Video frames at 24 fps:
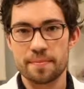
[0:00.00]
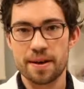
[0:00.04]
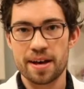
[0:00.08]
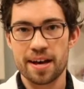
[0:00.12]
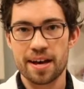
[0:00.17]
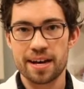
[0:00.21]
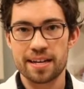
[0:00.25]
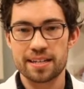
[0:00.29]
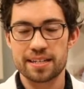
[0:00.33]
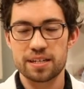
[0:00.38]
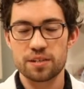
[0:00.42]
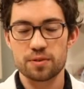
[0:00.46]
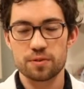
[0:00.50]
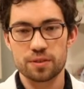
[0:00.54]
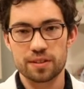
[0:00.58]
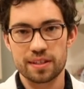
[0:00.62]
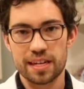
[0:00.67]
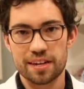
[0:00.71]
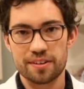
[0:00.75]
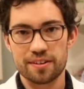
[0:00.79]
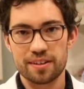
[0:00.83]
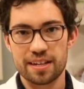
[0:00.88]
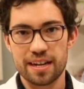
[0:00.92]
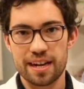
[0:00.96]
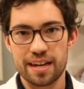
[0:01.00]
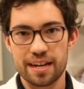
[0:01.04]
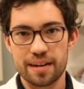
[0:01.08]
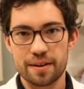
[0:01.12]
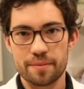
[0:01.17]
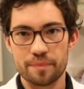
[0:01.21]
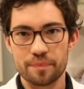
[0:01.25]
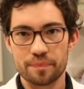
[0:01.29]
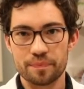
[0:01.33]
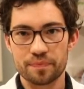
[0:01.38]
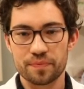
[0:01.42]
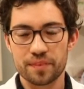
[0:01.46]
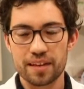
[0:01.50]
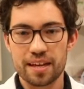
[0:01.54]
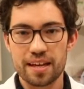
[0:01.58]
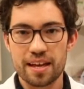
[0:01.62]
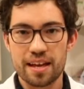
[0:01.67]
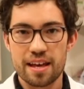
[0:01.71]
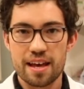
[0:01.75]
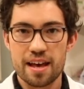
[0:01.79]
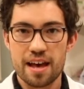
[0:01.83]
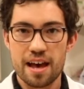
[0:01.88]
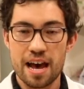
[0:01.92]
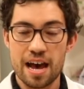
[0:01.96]
behind in North Carolina.
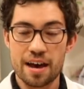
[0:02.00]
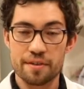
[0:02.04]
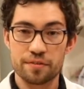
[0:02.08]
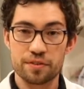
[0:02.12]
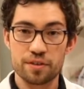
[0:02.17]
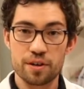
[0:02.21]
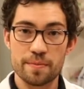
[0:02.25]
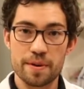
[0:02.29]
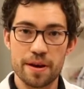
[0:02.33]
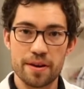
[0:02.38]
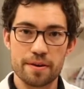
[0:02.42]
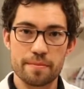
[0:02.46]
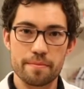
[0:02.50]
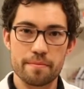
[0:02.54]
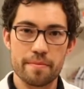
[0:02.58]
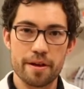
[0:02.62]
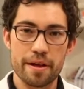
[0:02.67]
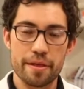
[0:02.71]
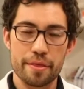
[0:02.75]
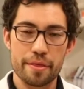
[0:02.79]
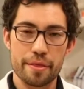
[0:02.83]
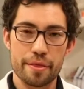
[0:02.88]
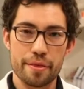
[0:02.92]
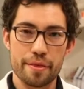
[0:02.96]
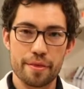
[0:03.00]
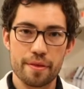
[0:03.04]
After about a month,